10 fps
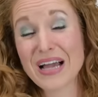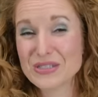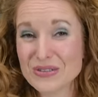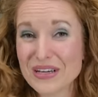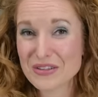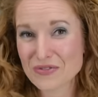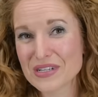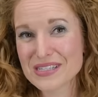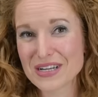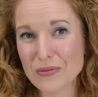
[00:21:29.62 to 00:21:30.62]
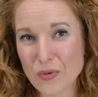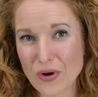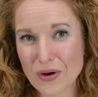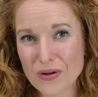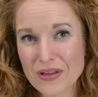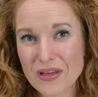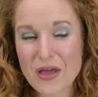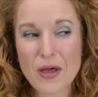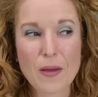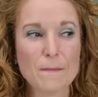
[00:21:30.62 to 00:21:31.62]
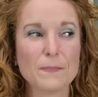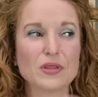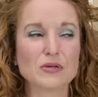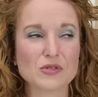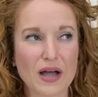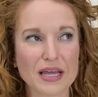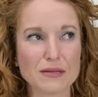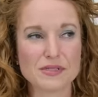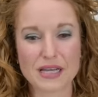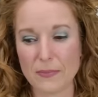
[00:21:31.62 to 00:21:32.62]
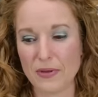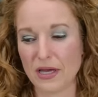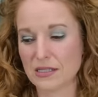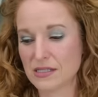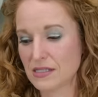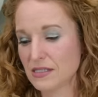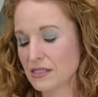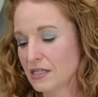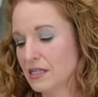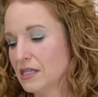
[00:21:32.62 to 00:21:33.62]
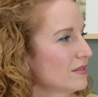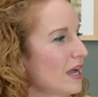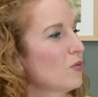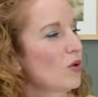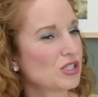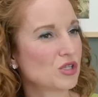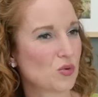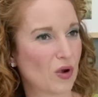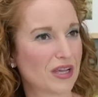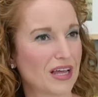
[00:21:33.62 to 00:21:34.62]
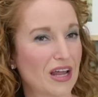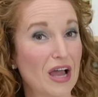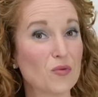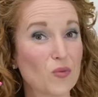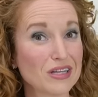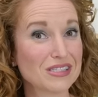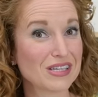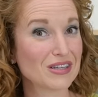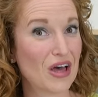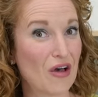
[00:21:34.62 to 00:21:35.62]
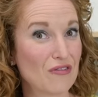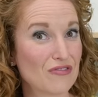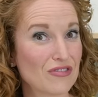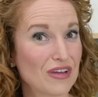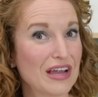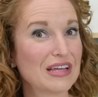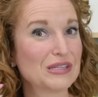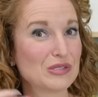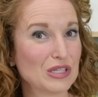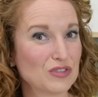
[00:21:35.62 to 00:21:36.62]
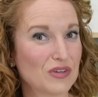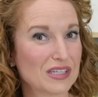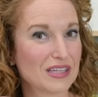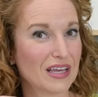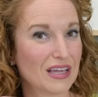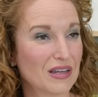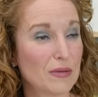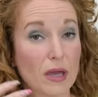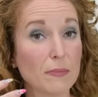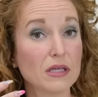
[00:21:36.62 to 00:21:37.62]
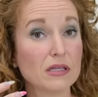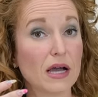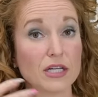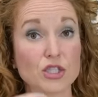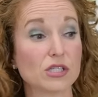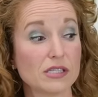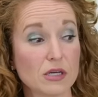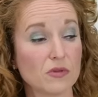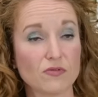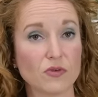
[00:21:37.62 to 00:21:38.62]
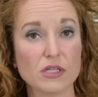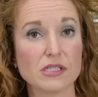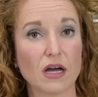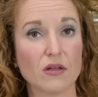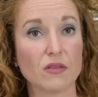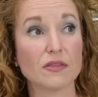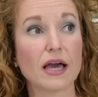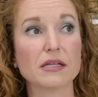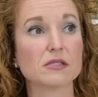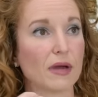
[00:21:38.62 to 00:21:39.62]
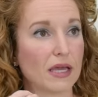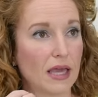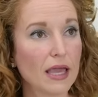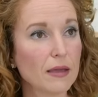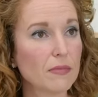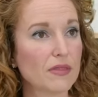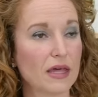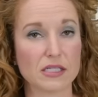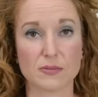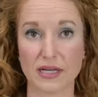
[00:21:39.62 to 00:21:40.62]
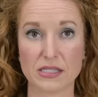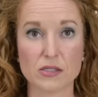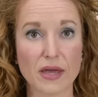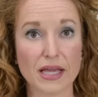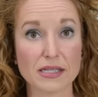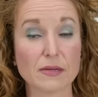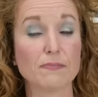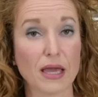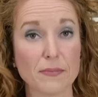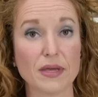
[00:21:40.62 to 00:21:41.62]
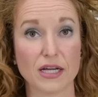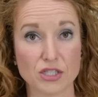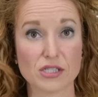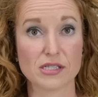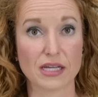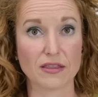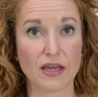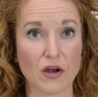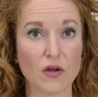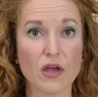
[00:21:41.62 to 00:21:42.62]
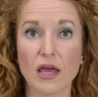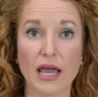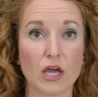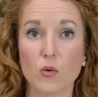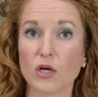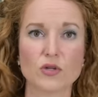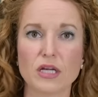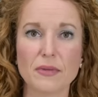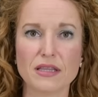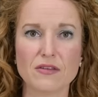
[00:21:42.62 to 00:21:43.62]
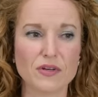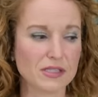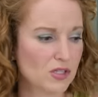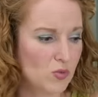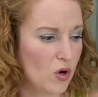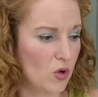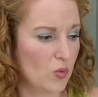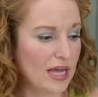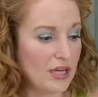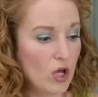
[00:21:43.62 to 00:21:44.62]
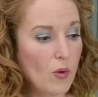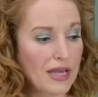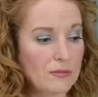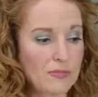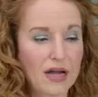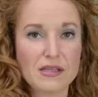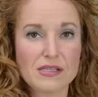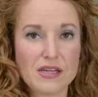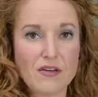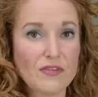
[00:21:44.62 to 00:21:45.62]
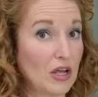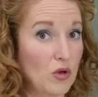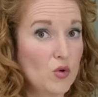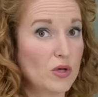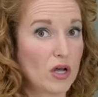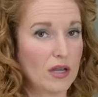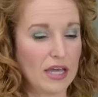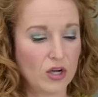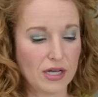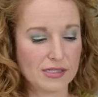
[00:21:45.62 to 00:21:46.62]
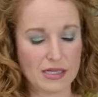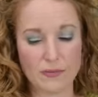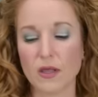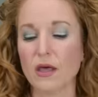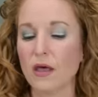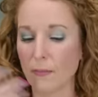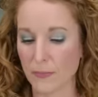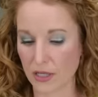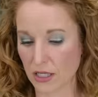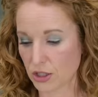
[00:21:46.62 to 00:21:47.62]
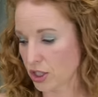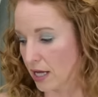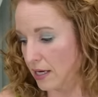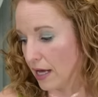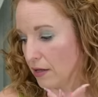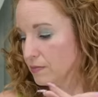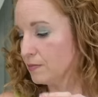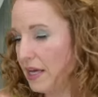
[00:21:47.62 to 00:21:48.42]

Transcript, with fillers: I do like the Freestyle more, but those are items that I picked. I want to work it out. I want to love Stitch Fix again. And maybe I just stick with Freestyle. That is my game. That is my space. Maybe I just stick there and quit trying to make the fixes work when I know I can buy this stuff and I ooh and all like crazy. But let's chat it out.